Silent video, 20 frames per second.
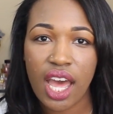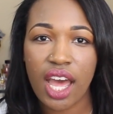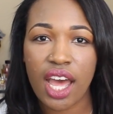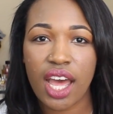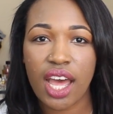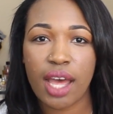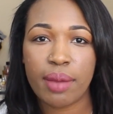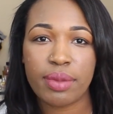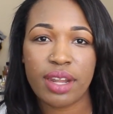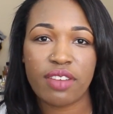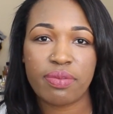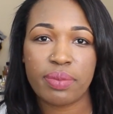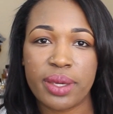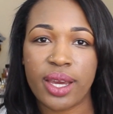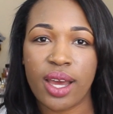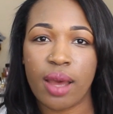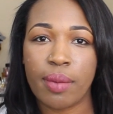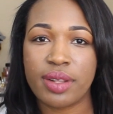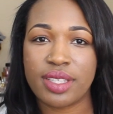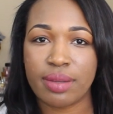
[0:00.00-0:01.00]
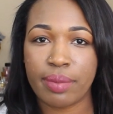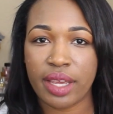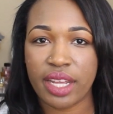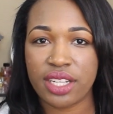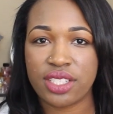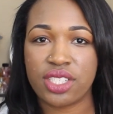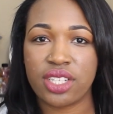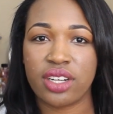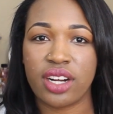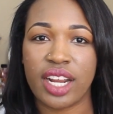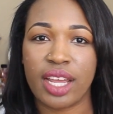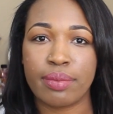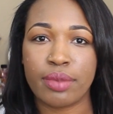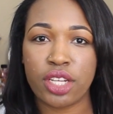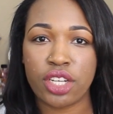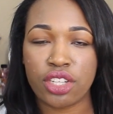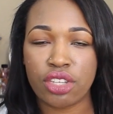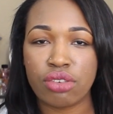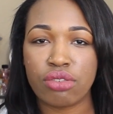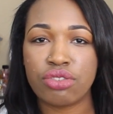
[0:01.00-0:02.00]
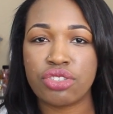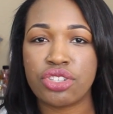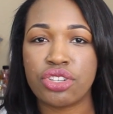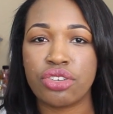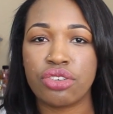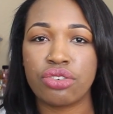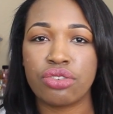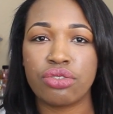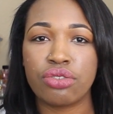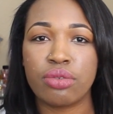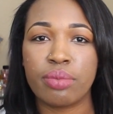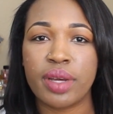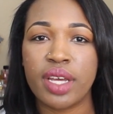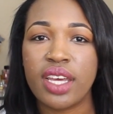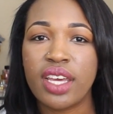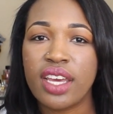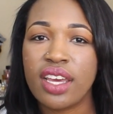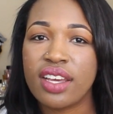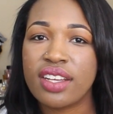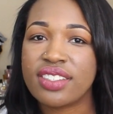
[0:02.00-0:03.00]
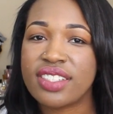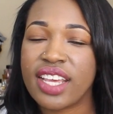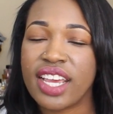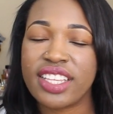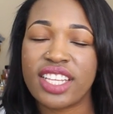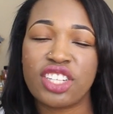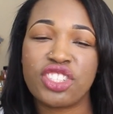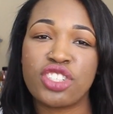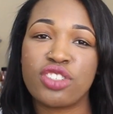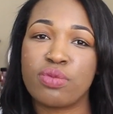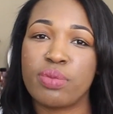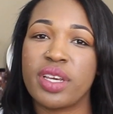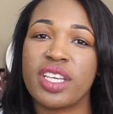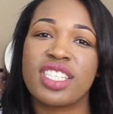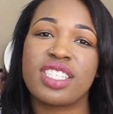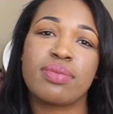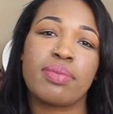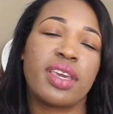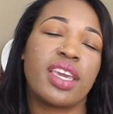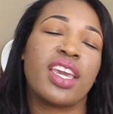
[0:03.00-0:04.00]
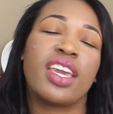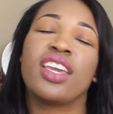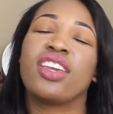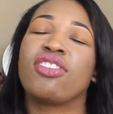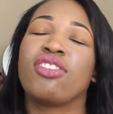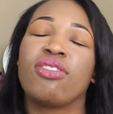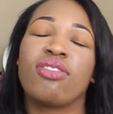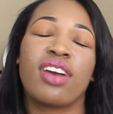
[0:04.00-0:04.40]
um, me comments on my Instagram and YouTube saying that you've missed me.